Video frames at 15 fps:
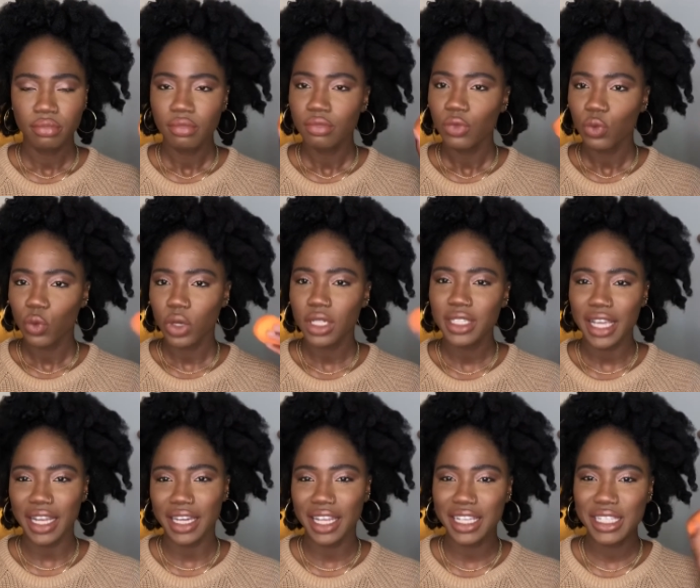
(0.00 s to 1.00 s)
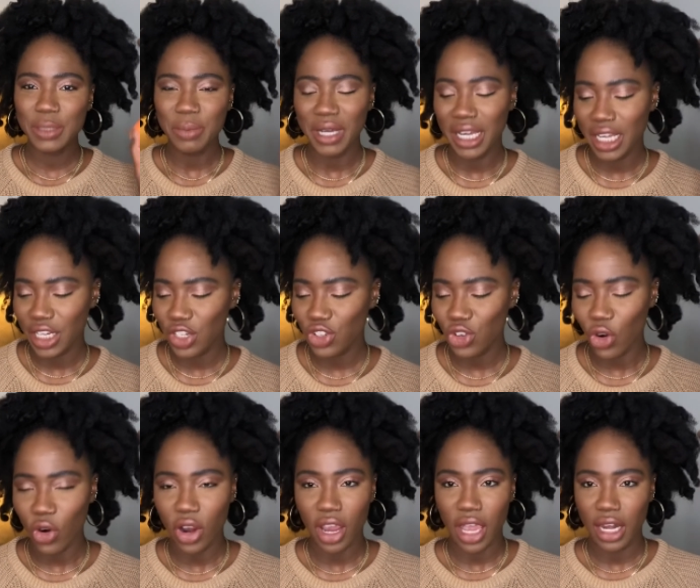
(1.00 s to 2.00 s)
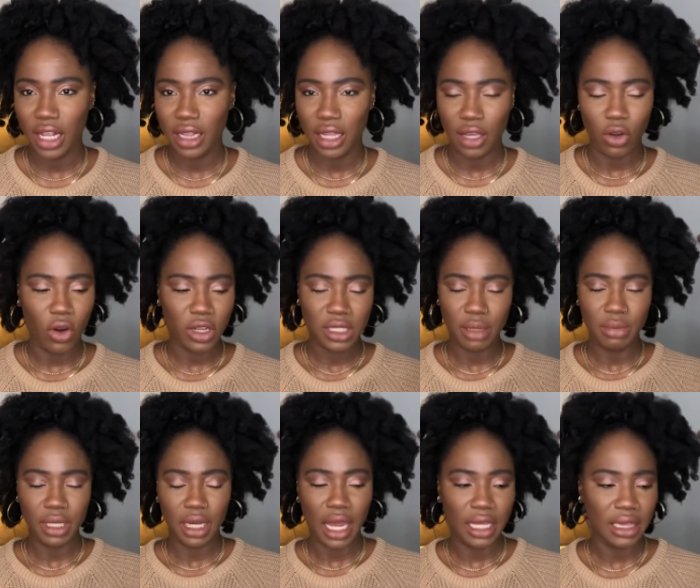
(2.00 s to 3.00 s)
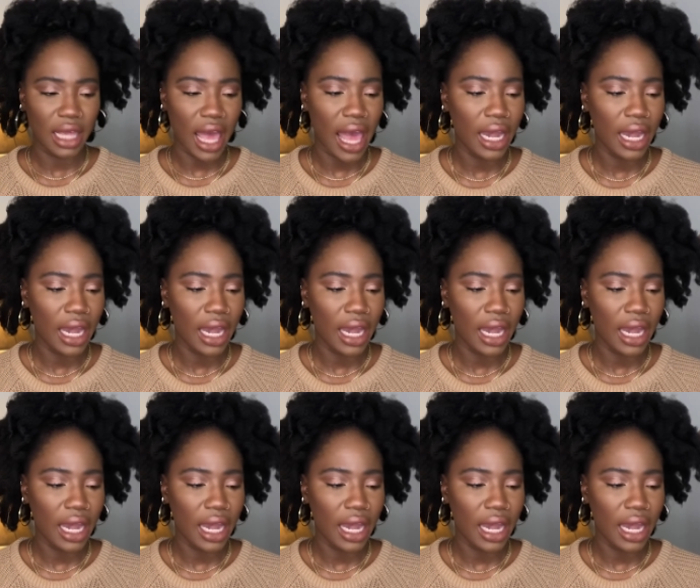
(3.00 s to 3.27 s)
Real Technique sponge or anything or something like that.